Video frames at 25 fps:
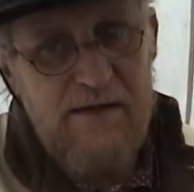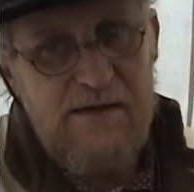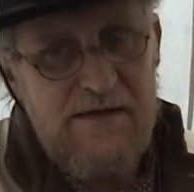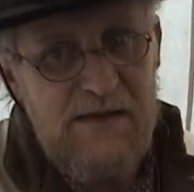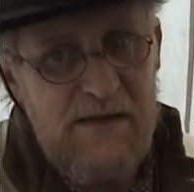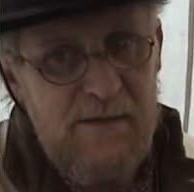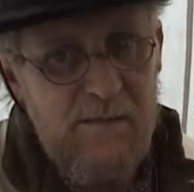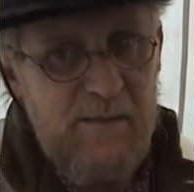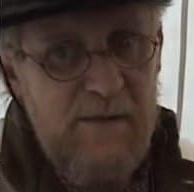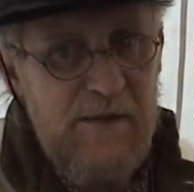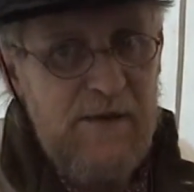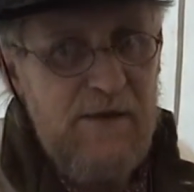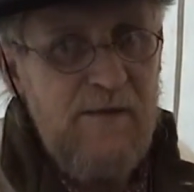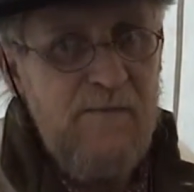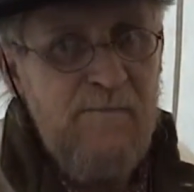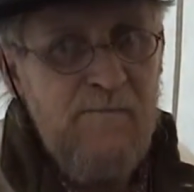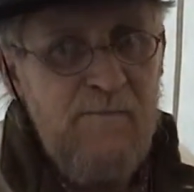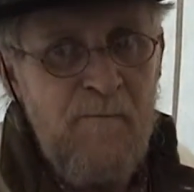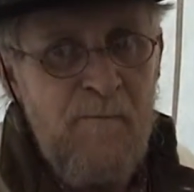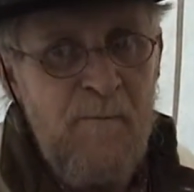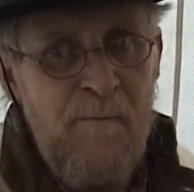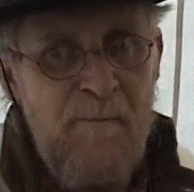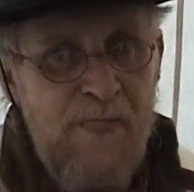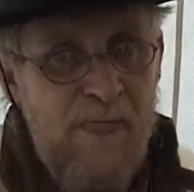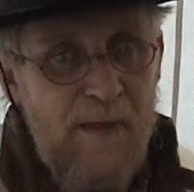teepee
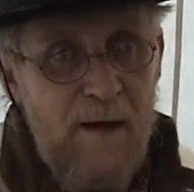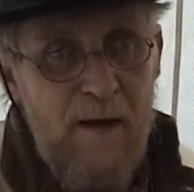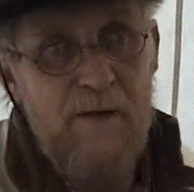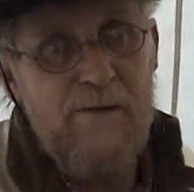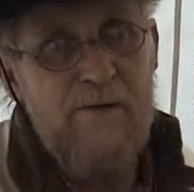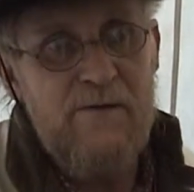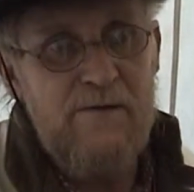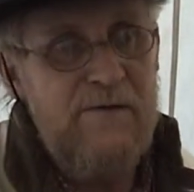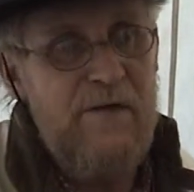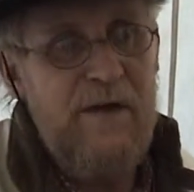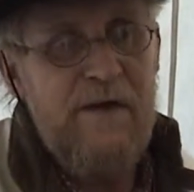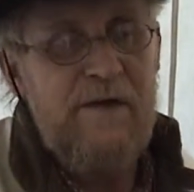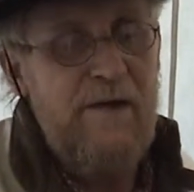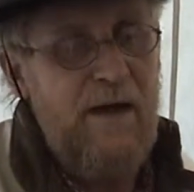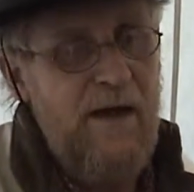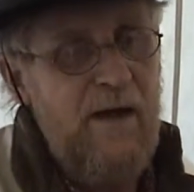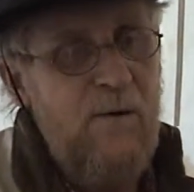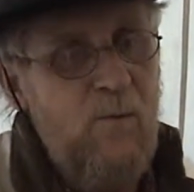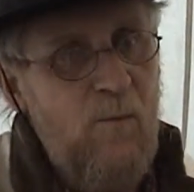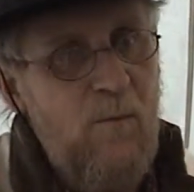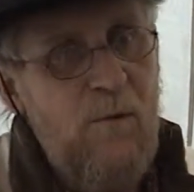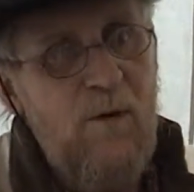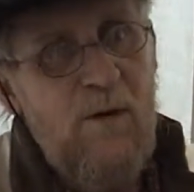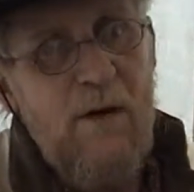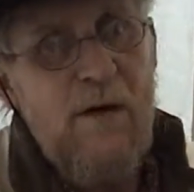other than that
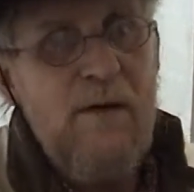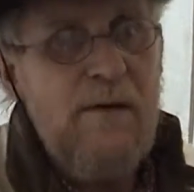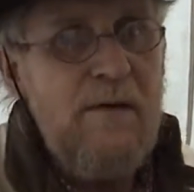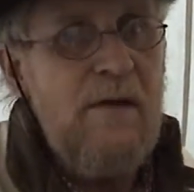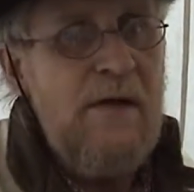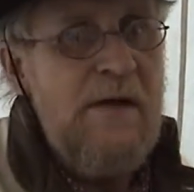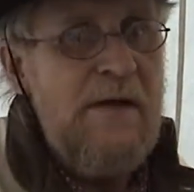one.